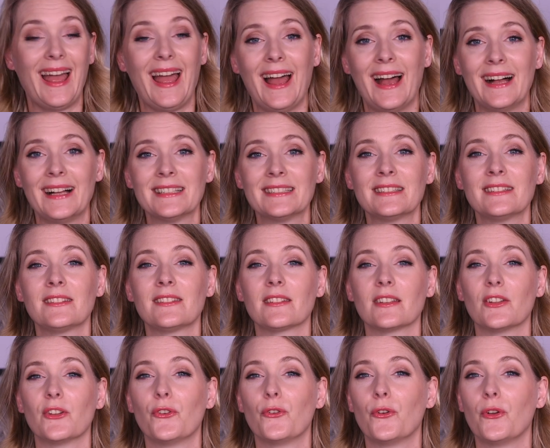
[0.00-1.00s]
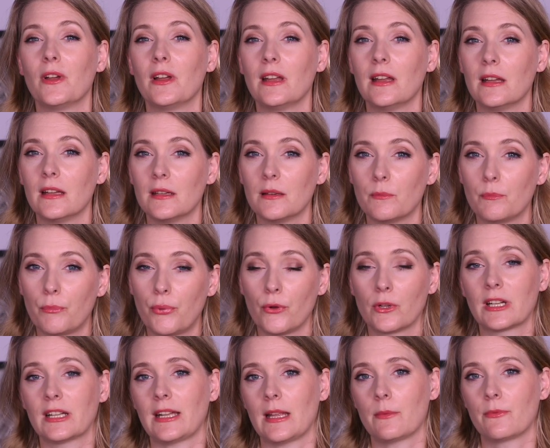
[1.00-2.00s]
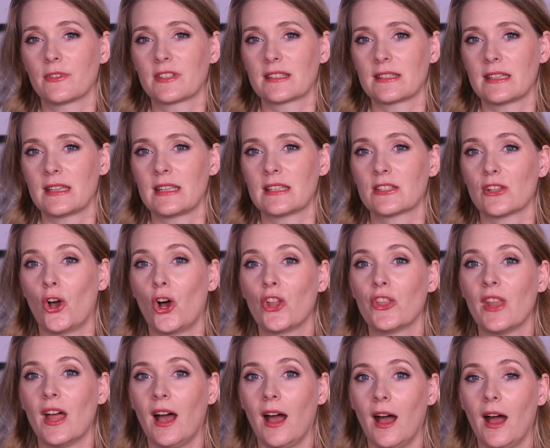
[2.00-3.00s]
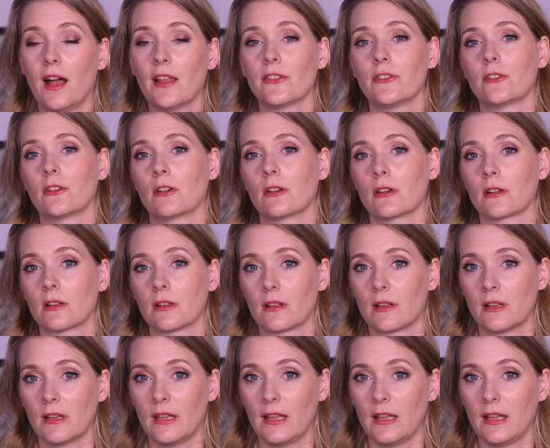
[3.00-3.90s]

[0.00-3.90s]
And put an emphasis on other